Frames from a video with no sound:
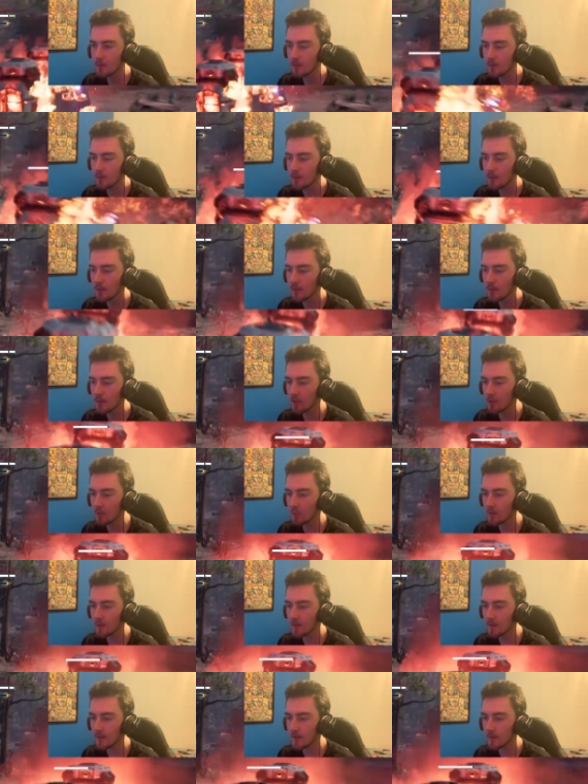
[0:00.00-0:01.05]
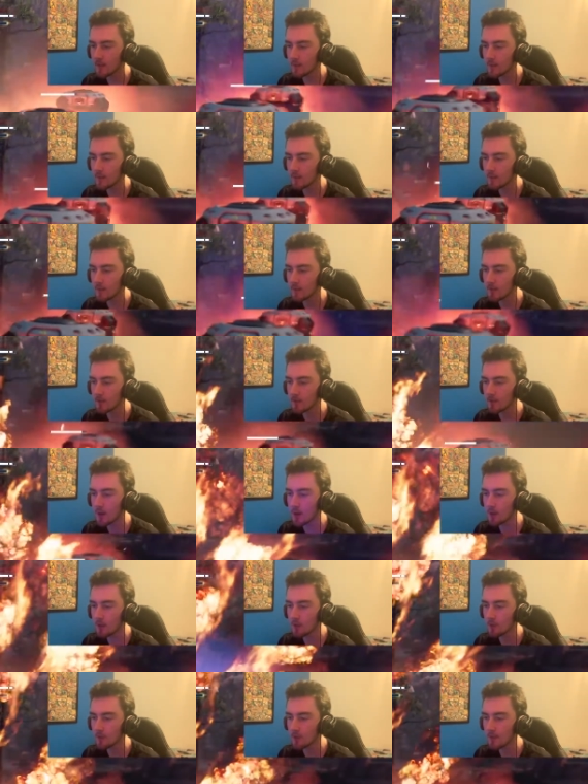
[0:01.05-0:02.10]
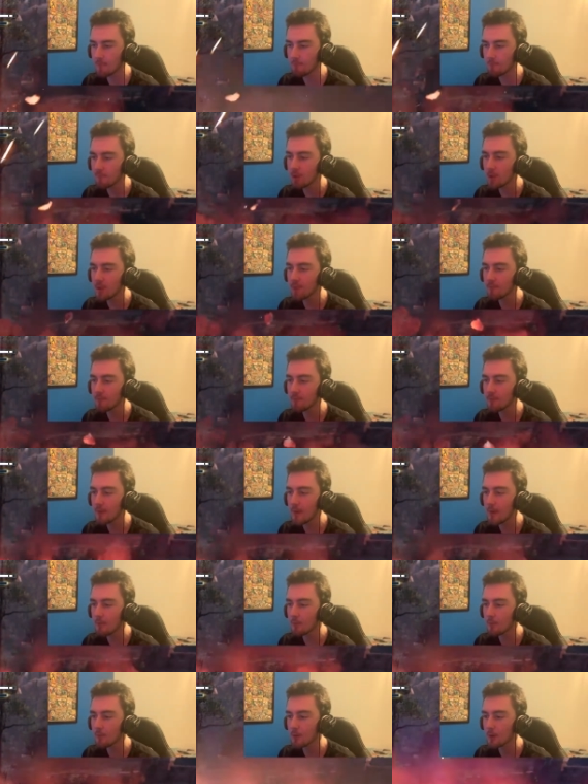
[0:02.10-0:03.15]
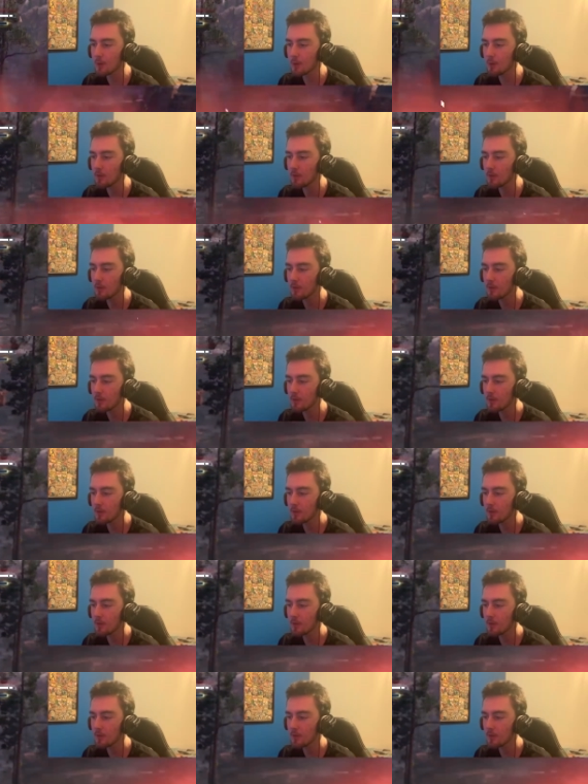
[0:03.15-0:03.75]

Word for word: There you go, that's one down. Get rid of these turrets. They're freaking flamethrowers.